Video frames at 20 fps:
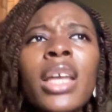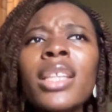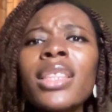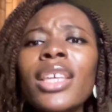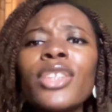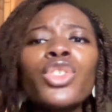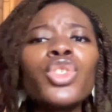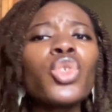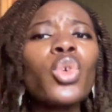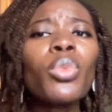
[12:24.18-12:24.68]

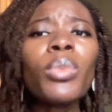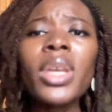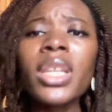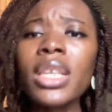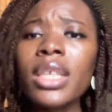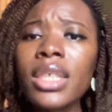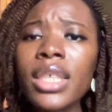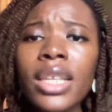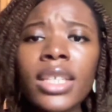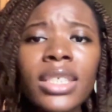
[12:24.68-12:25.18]
There's so
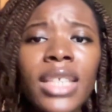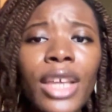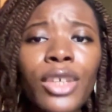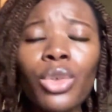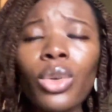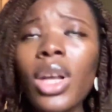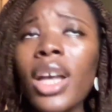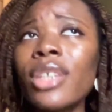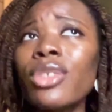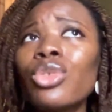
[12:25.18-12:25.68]
many things that
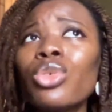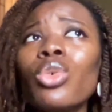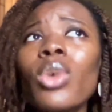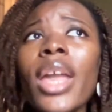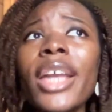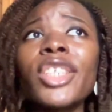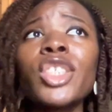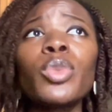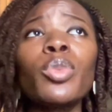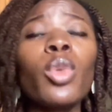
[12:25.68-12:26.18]
you can do.
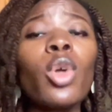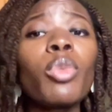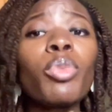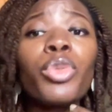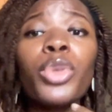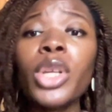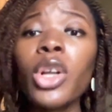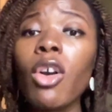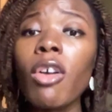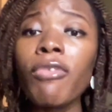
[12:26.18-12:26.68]
Explore
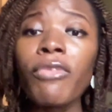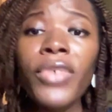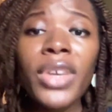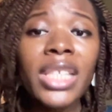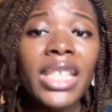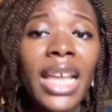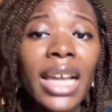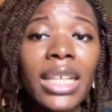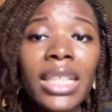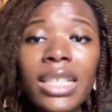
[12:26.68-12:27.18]

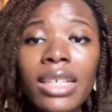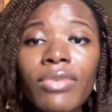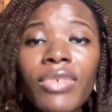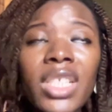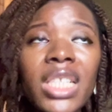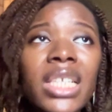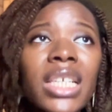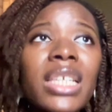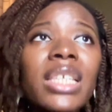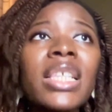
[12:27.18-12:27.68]
pre-conference
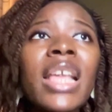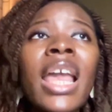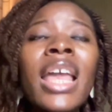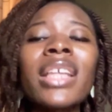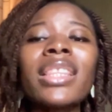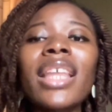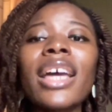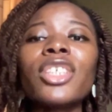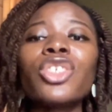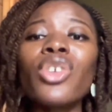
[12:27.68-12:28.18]
activities
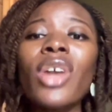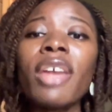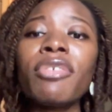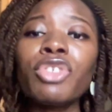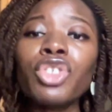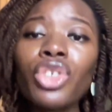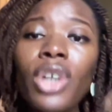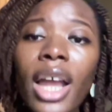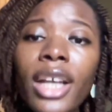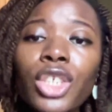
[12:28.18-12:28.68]
that
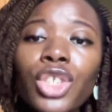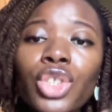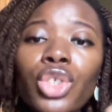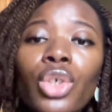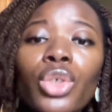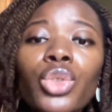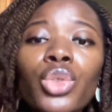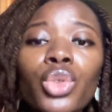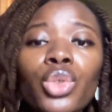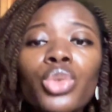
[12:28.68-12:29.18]
drive
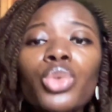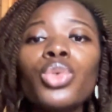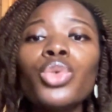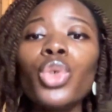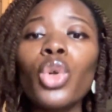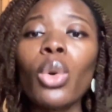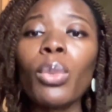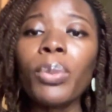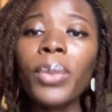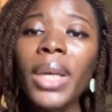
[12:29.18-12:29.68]
traction to
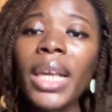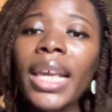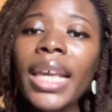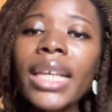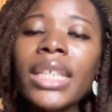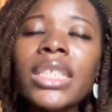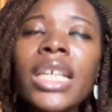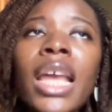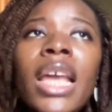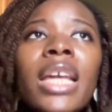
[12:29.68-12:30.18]
your
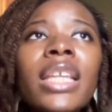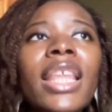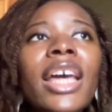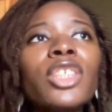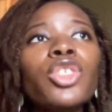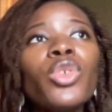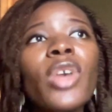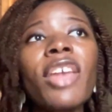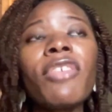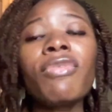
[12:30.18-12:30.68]
page,
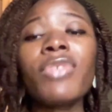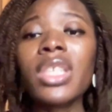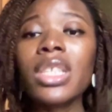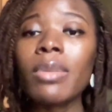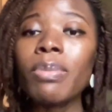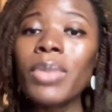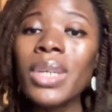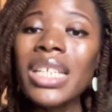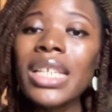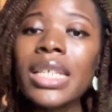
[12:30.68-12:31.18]
that drive
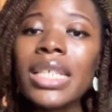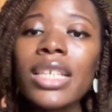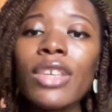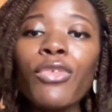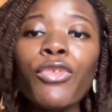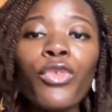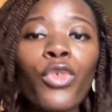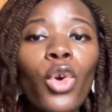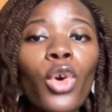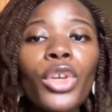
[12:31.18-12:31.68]
visibility
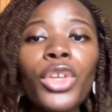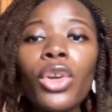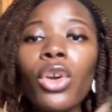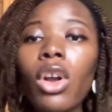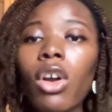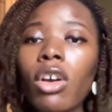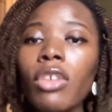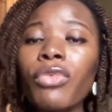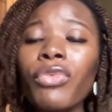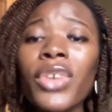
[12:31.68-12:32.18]
for your
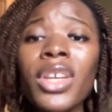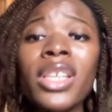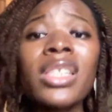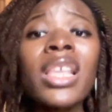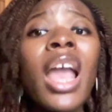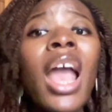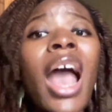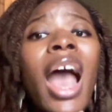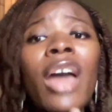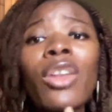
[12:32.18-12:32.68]
conference.
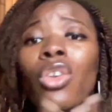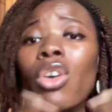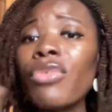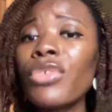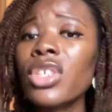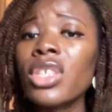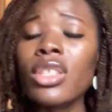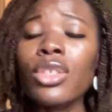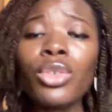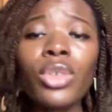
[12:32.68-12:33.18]
And
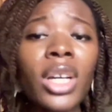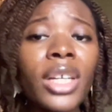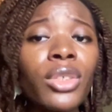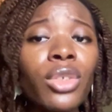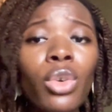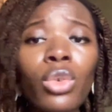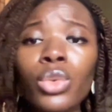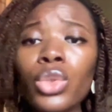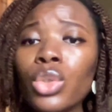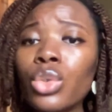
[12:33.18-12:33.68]
obviously you can
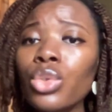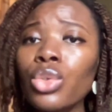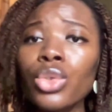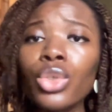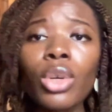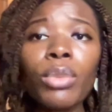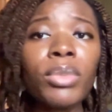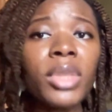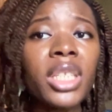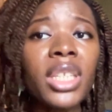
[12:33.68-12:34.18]
also do
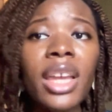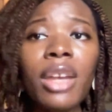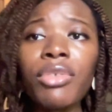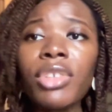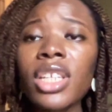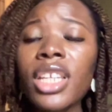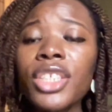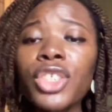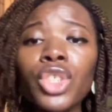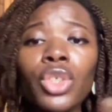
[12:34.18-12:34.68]
your media
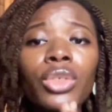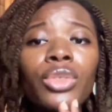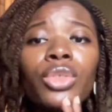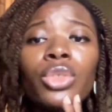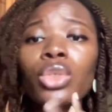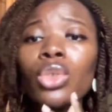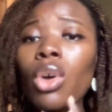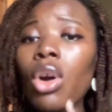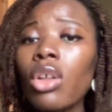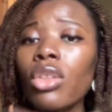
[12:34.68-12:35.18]

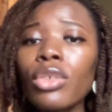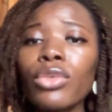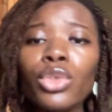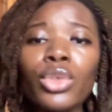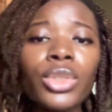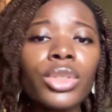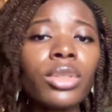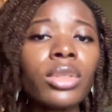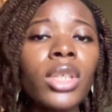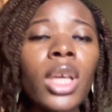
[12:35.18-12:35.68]
relations. All of
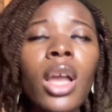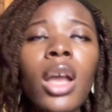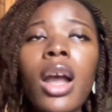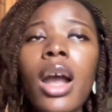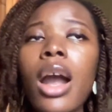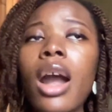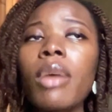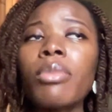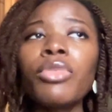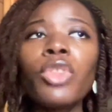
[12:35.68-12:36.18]
those
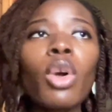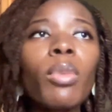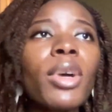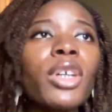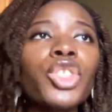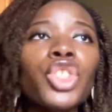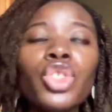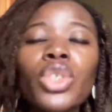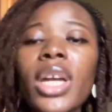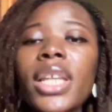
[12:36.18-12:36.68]

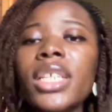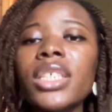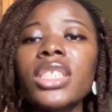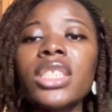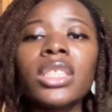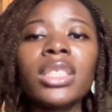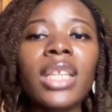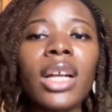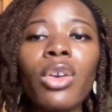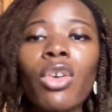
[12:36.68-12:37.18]
normal
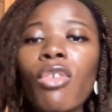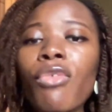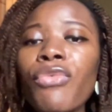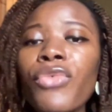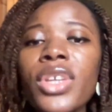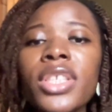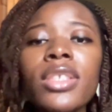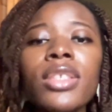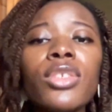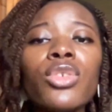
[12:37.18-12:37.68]
strategies that
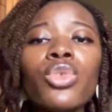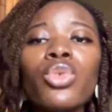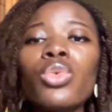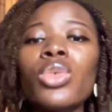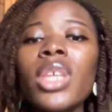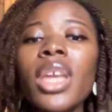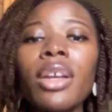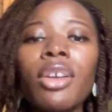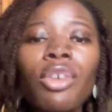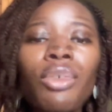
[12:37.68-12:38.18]
conferences do,
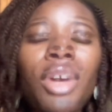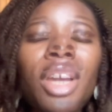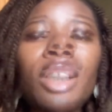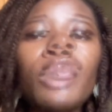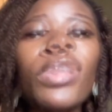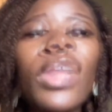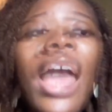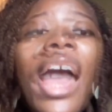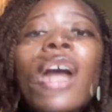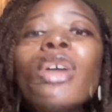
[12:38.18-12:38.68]
they're
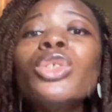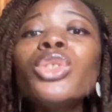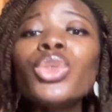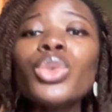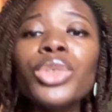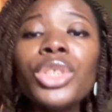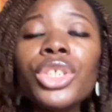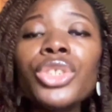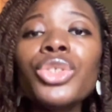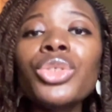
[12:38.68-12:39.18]
great, but I also
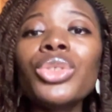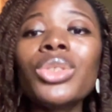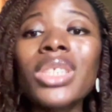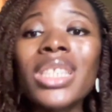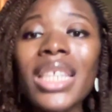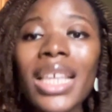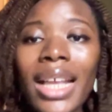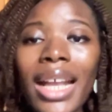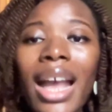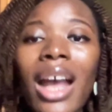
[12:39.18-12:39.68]
need you to
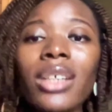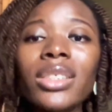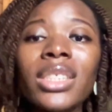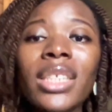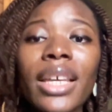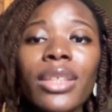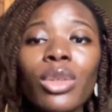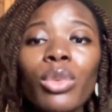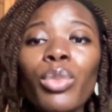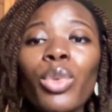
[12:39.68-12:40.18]
think
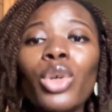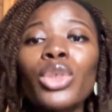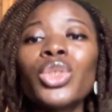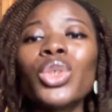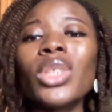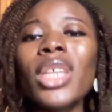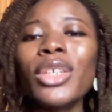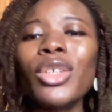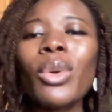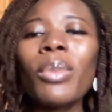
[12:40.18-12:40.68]
outside the box
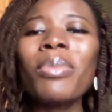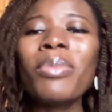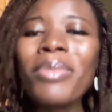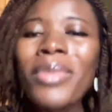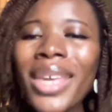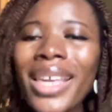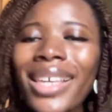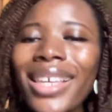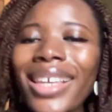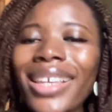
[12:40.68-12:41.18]
so that you're
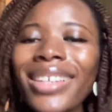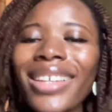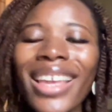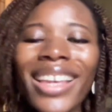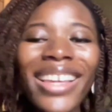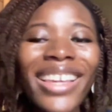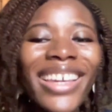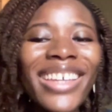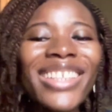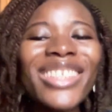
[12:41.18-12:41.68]
making,
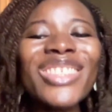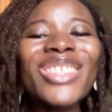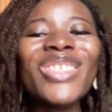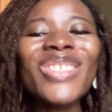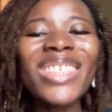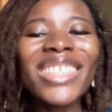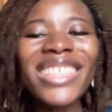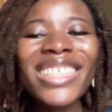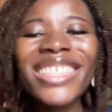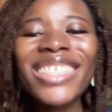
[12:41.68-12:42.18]
again,
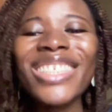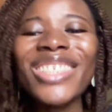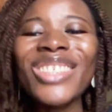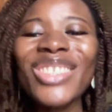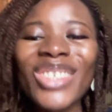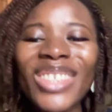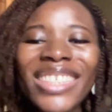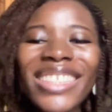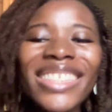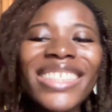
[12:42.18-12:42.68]
strategic
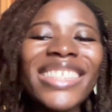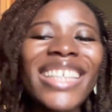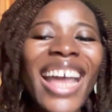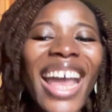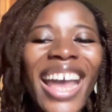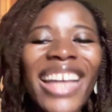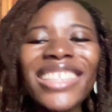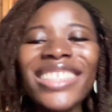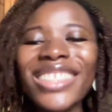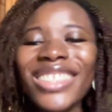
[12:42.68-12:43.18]
choices
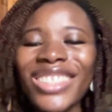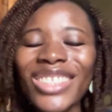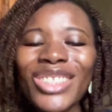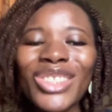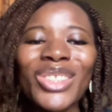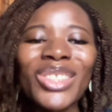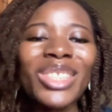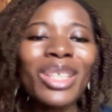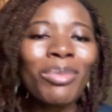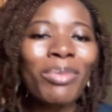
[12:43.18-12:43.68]
and
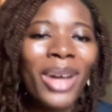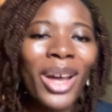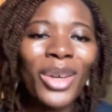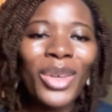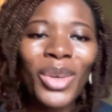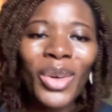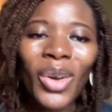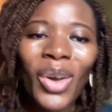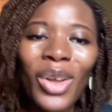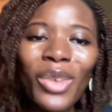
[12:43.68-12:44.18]
decisions
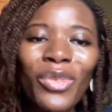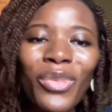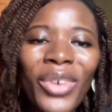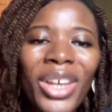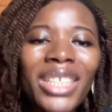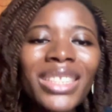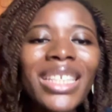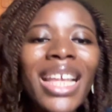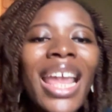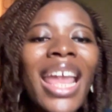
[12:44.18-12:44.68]
about your
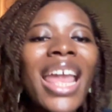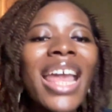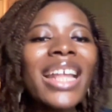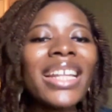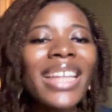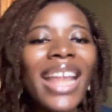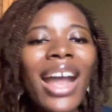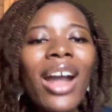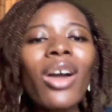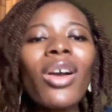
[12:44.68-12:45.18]
conference.
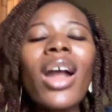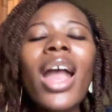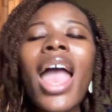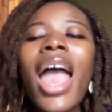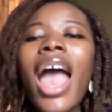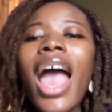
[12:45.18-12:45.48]
Now,